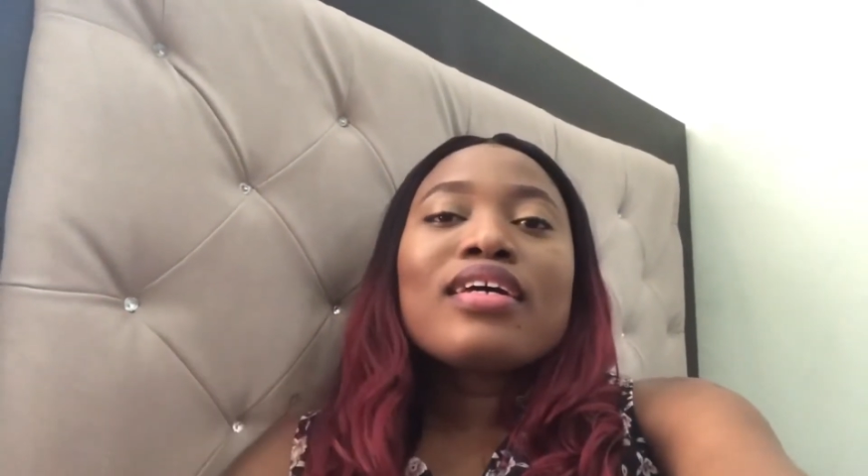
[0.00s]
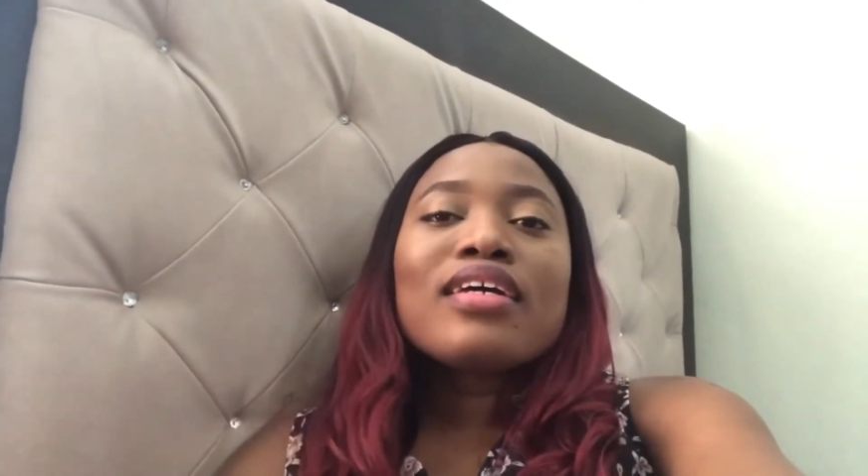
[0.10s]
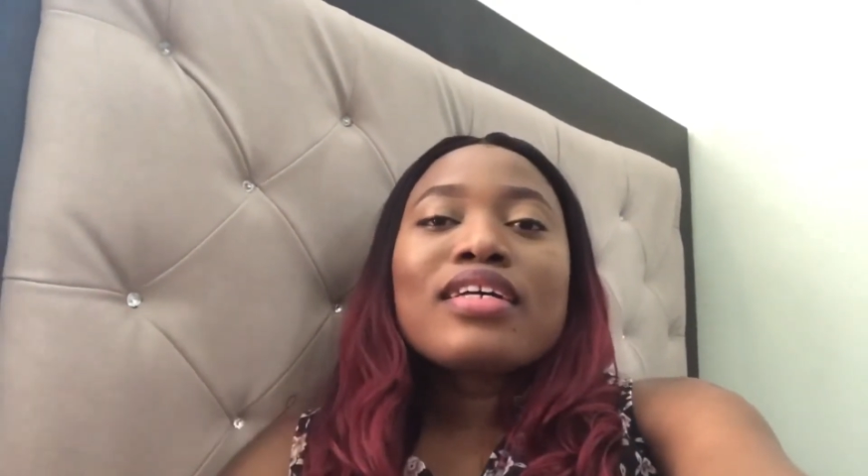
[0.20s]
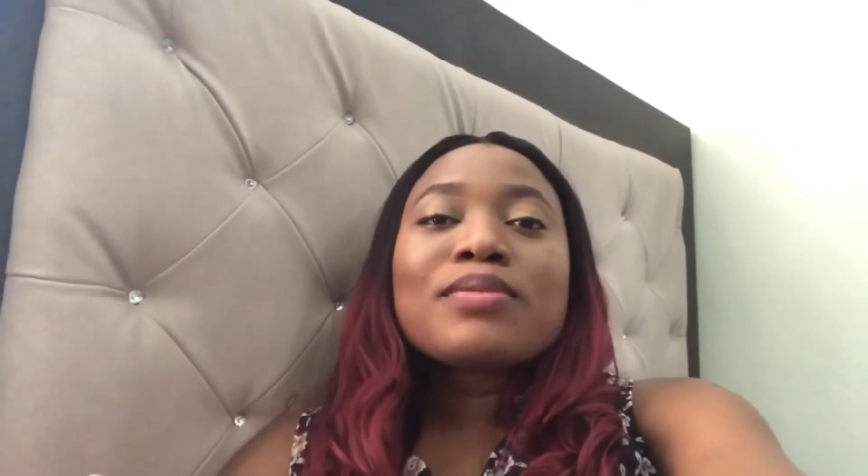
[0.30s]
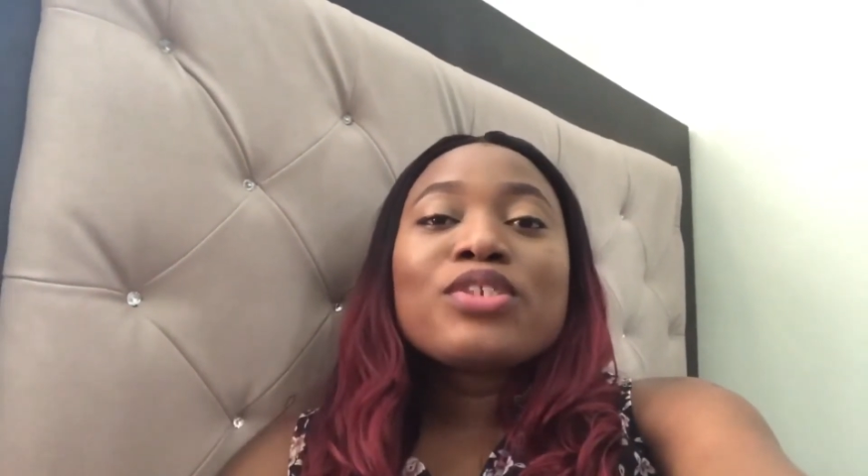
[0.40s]

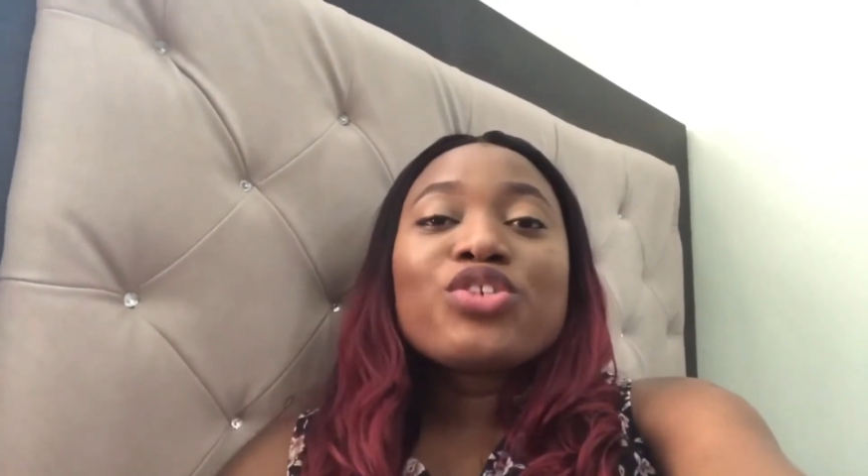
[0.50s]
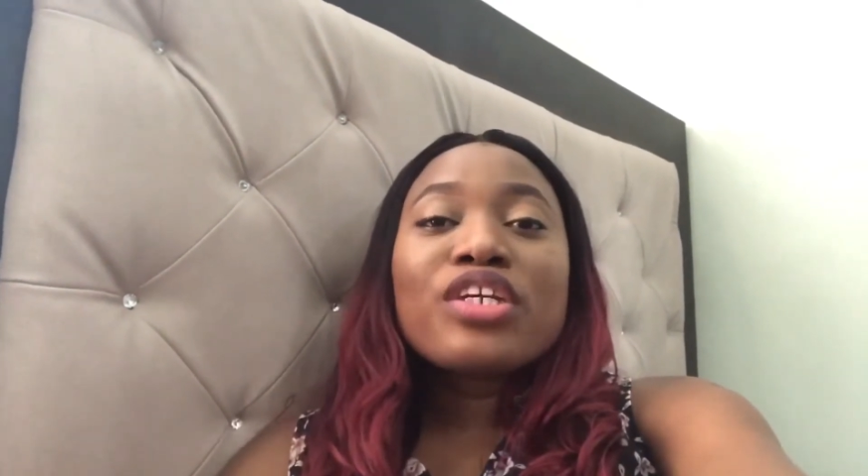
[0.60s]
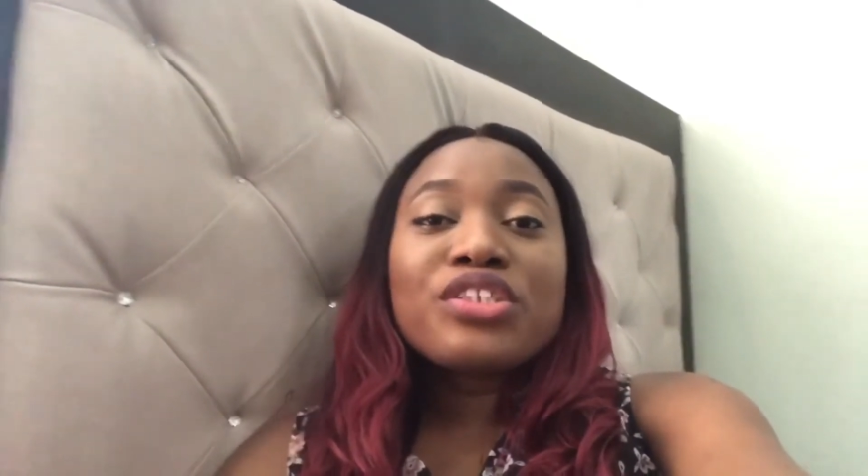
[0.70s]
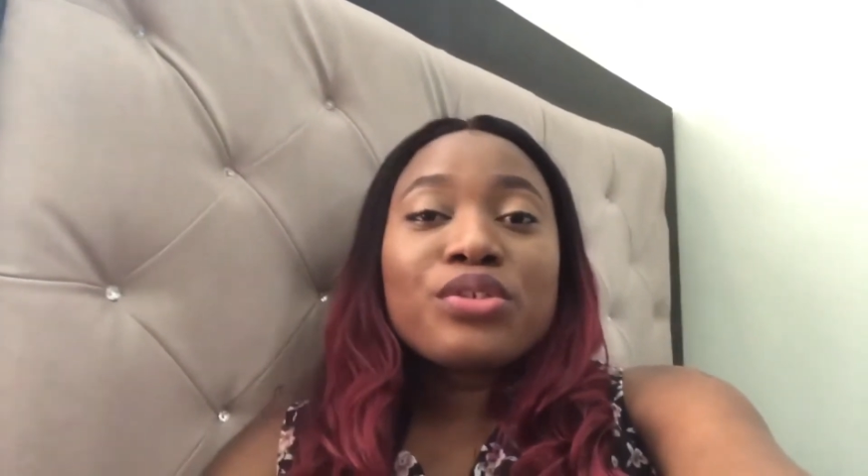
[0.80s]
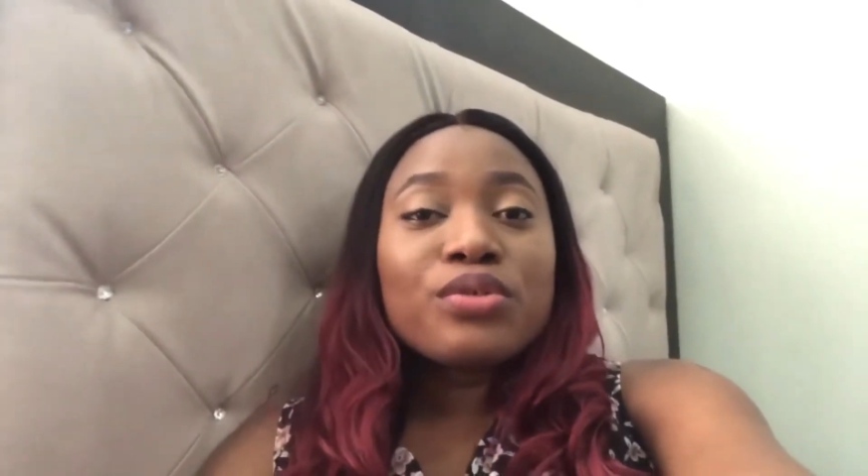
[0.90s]
it's been
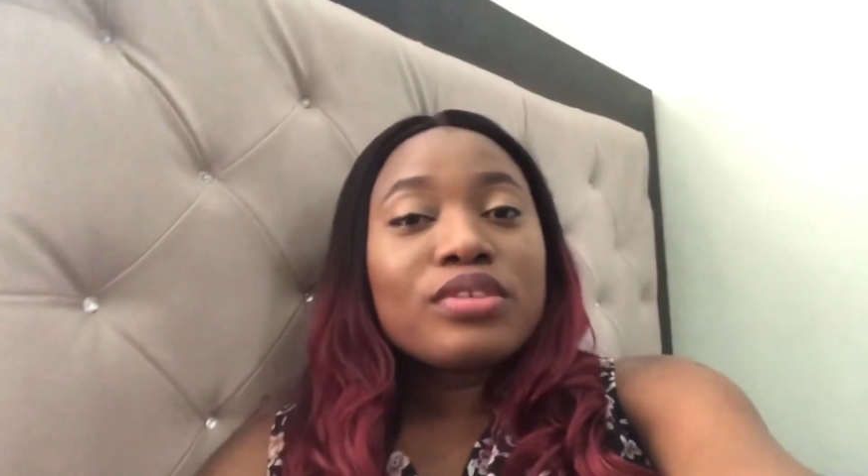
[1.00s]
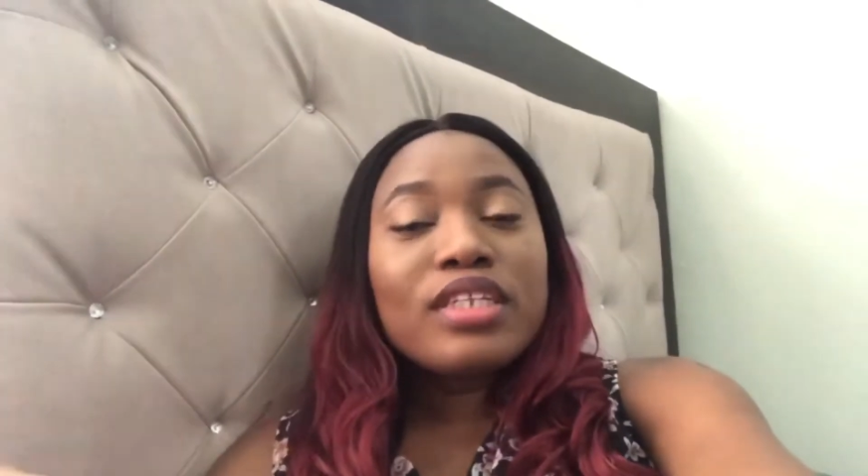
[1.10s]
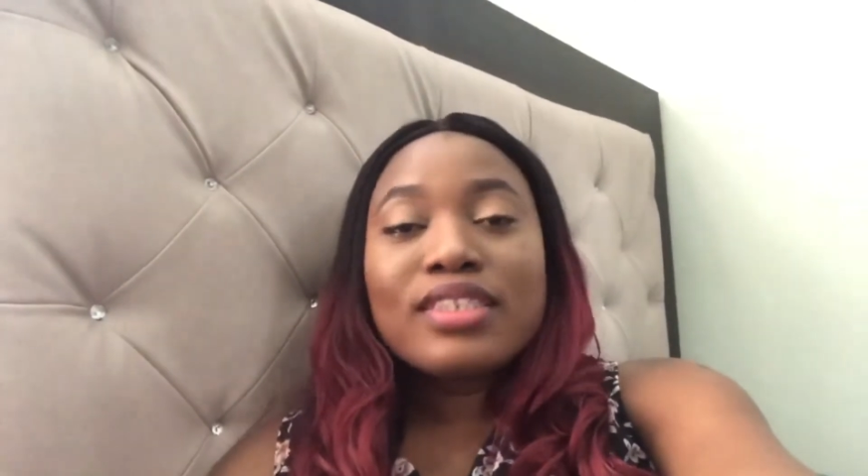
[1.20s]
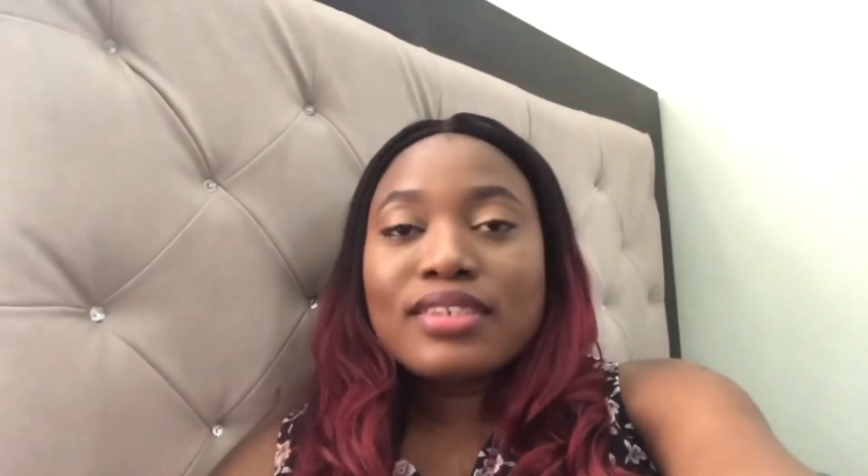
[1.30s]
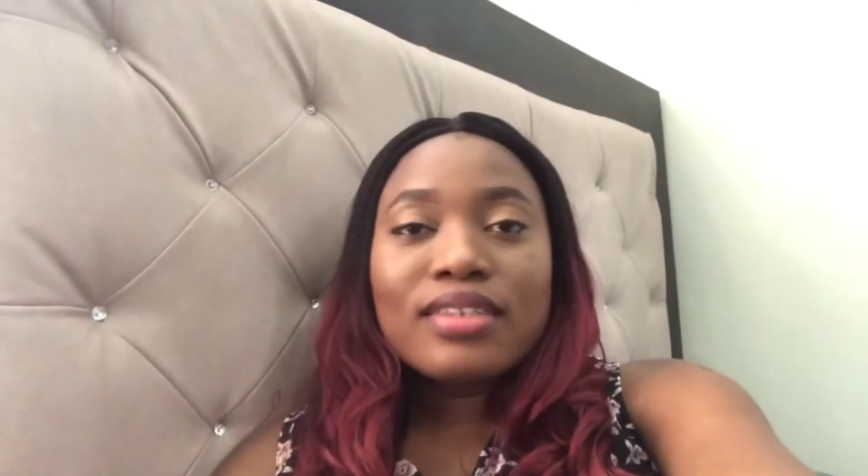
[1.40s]
trending on
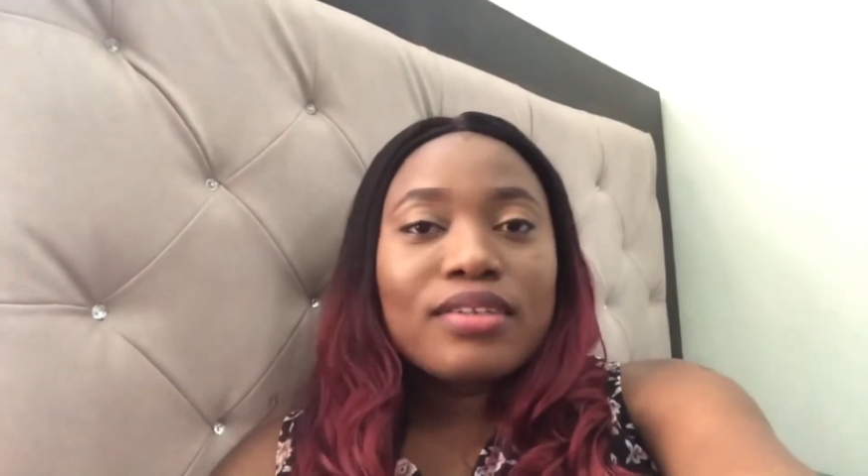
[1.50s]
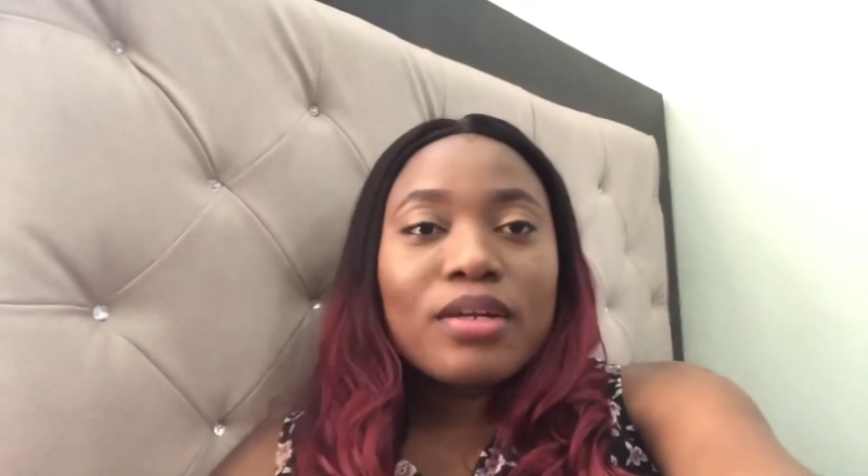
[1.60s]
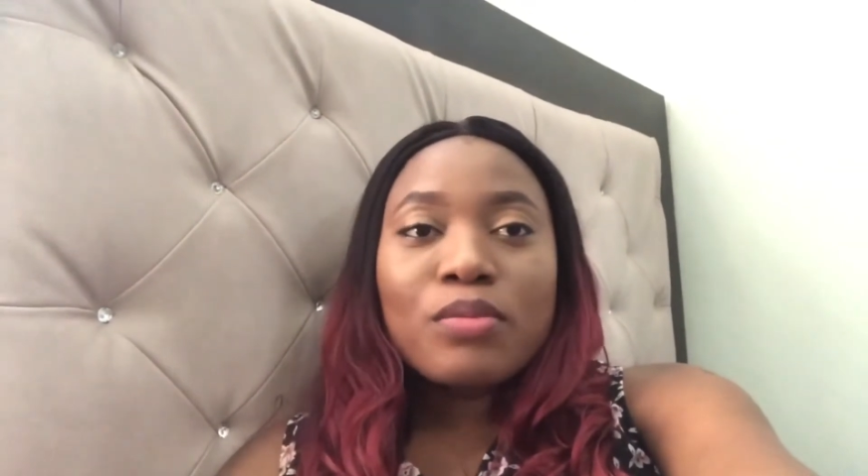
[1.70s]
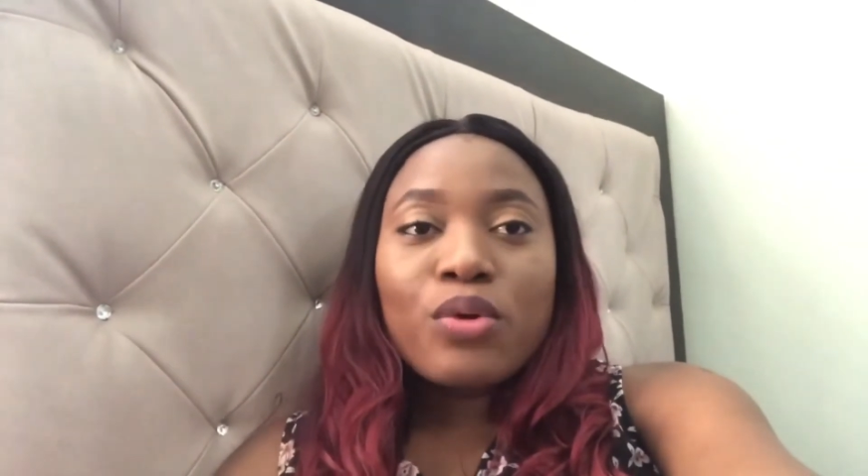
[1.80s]
Instagram